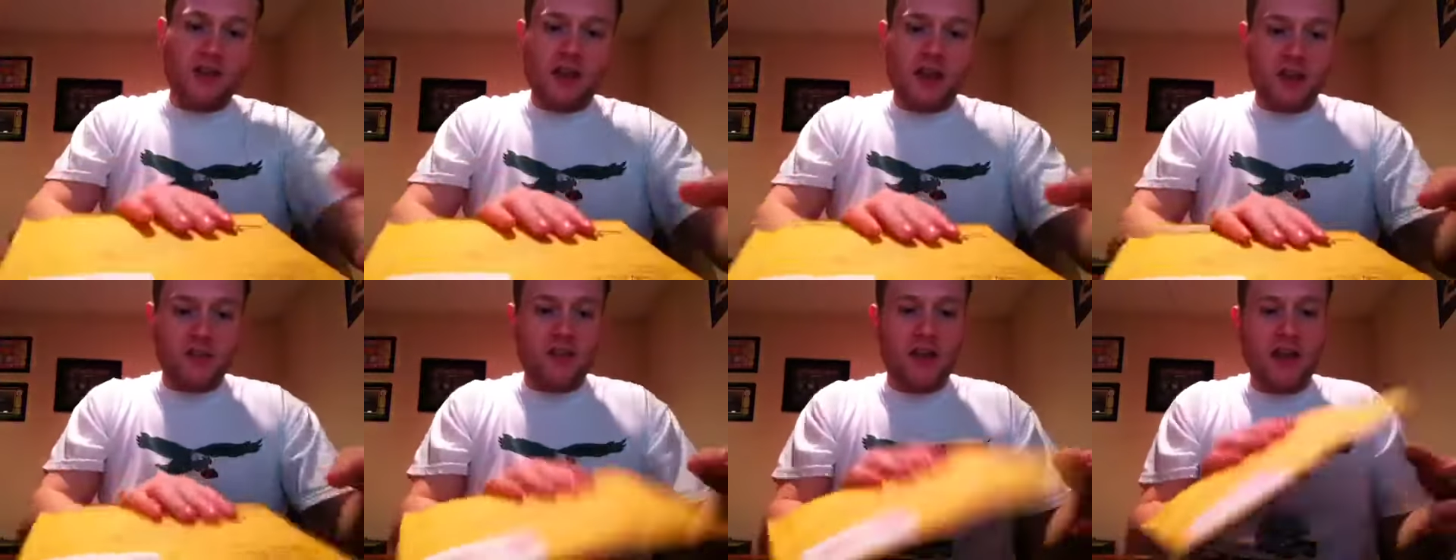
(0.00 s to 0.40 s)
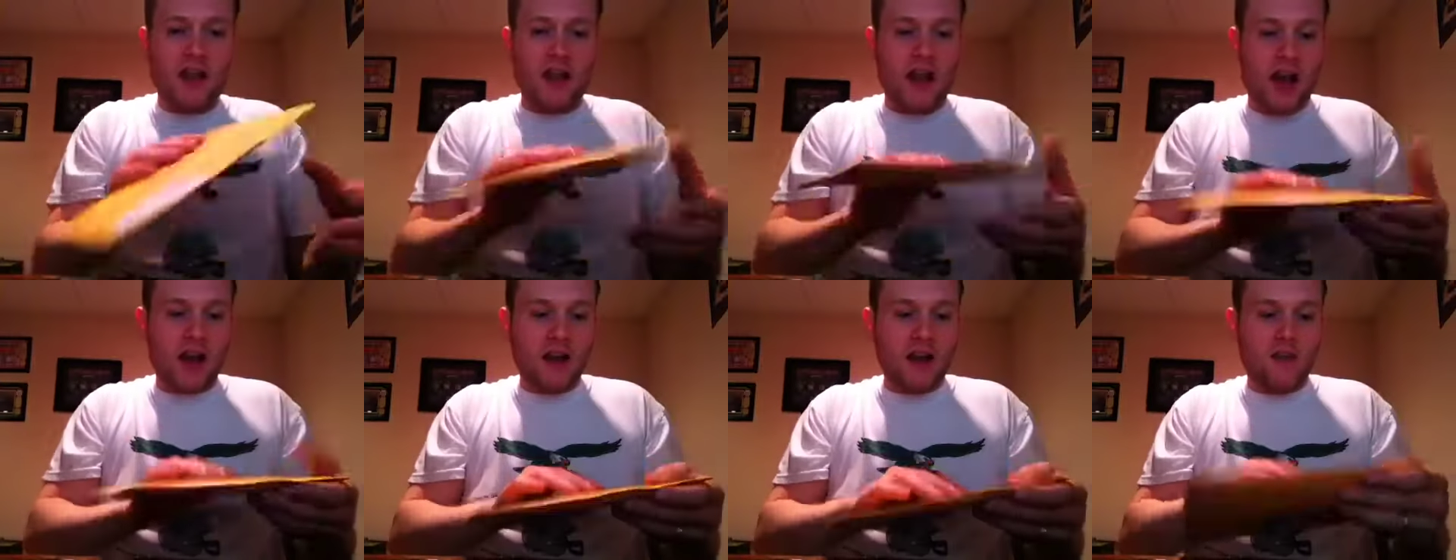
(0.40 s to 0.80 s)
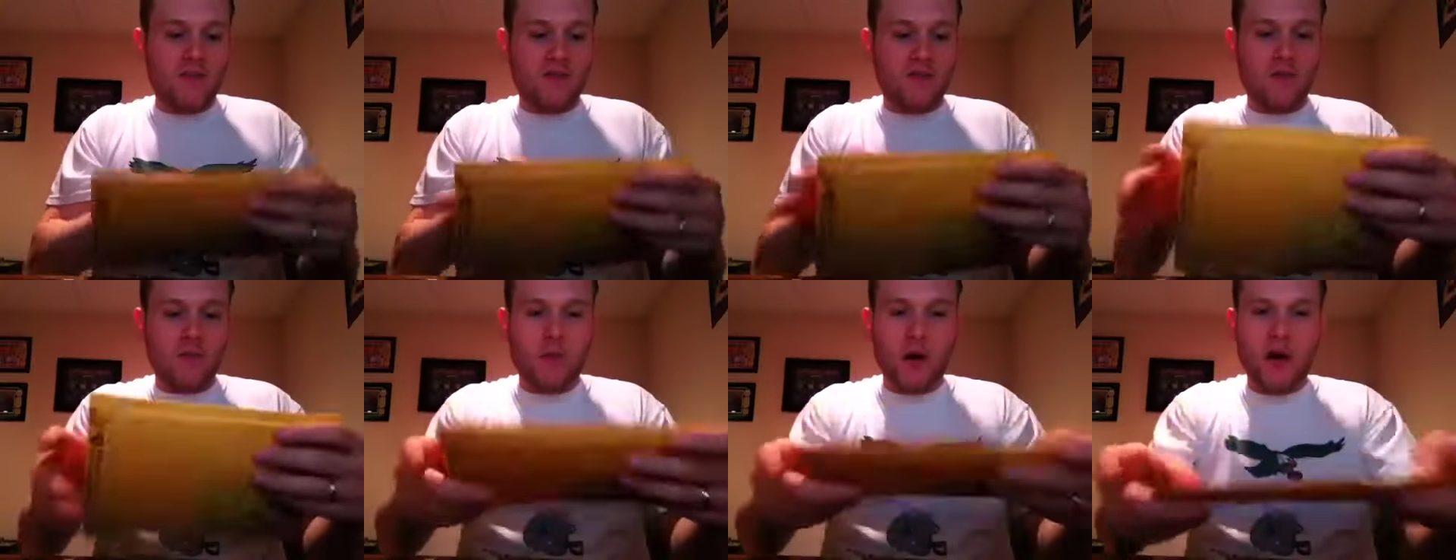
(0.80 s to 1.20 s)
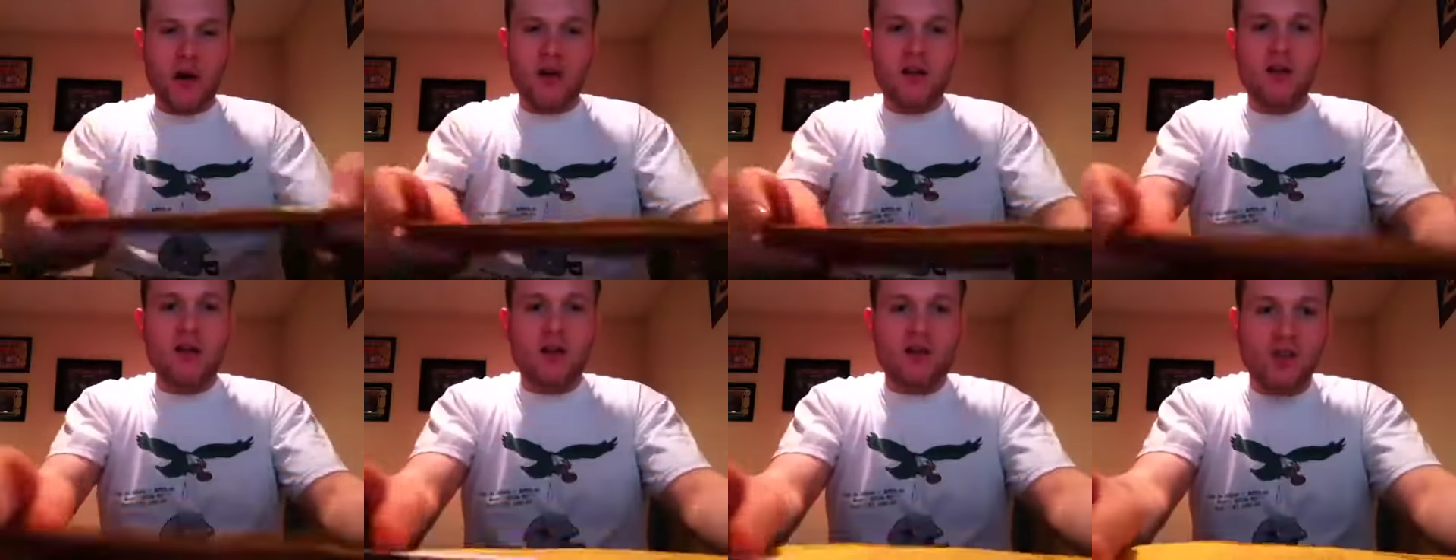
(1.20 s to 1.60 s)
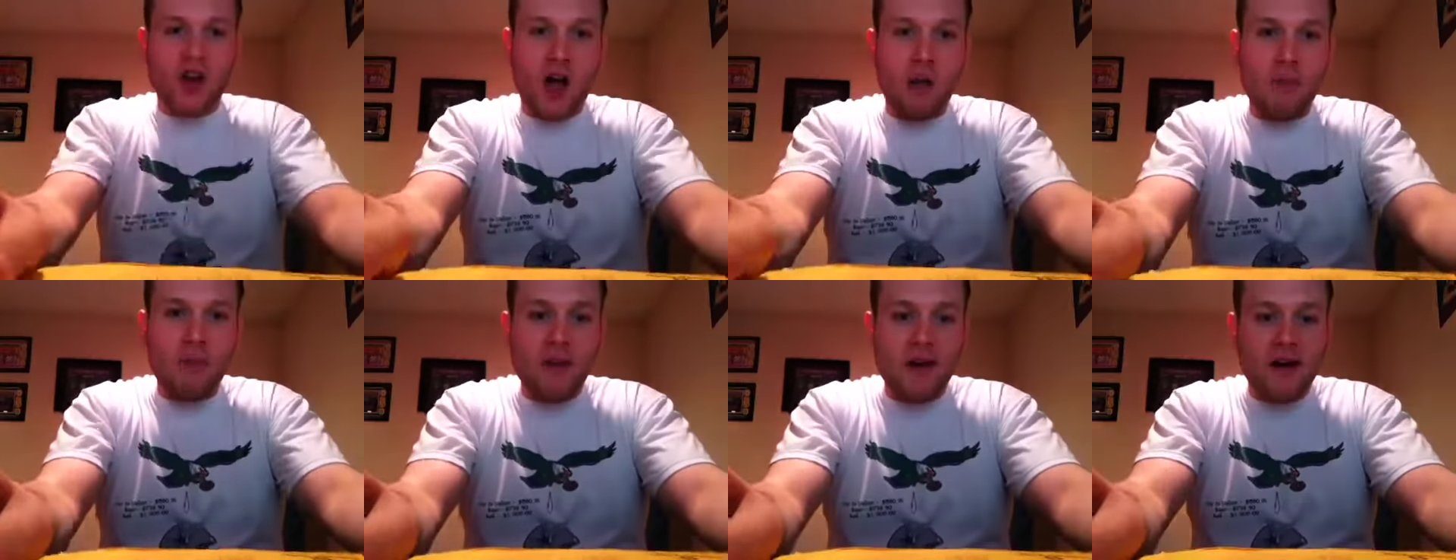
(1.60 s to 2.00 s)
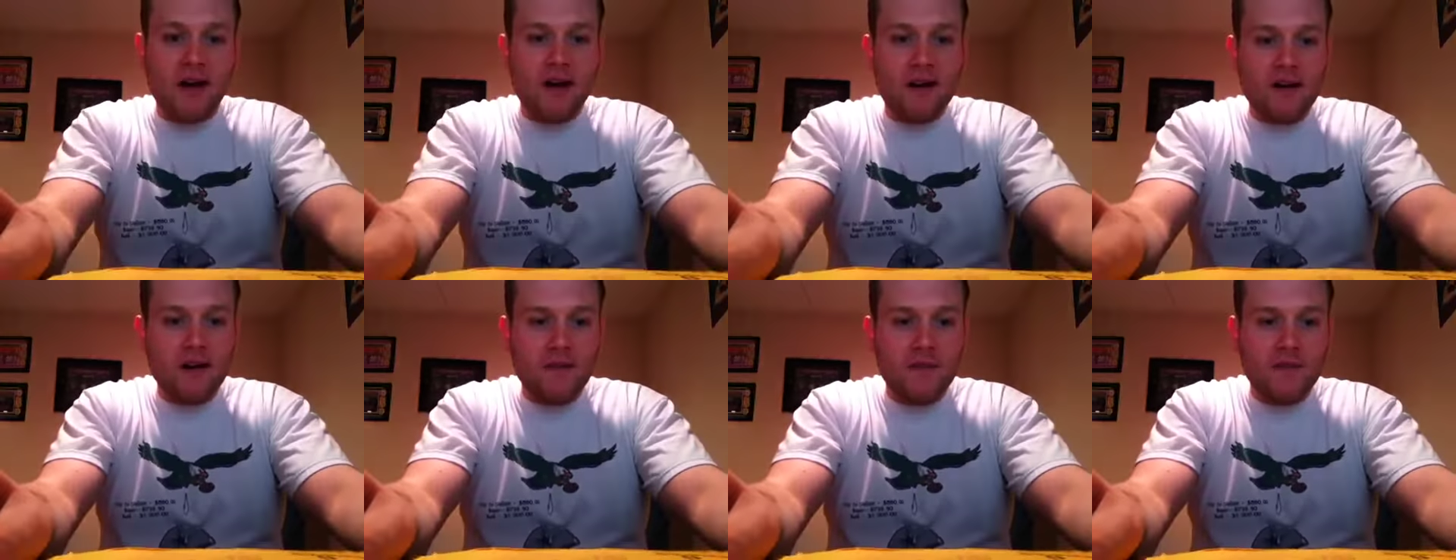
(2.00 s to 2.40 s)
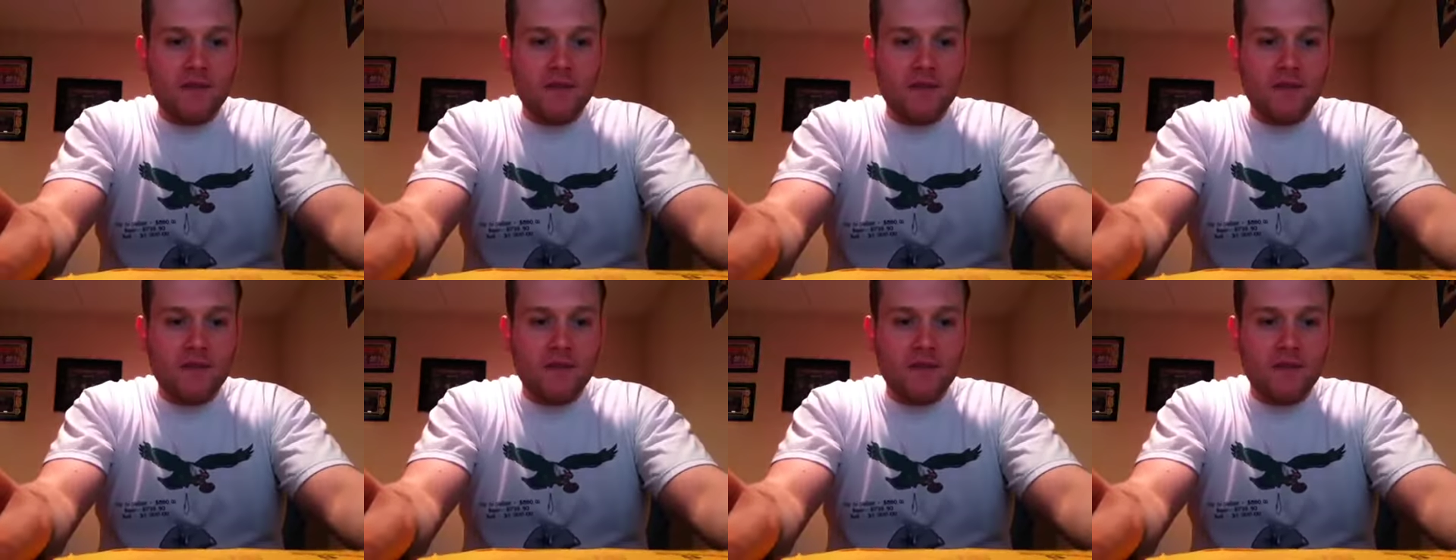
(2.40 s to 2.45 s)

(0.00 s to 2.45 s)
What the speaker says: Like I said, I got in from John Barrett.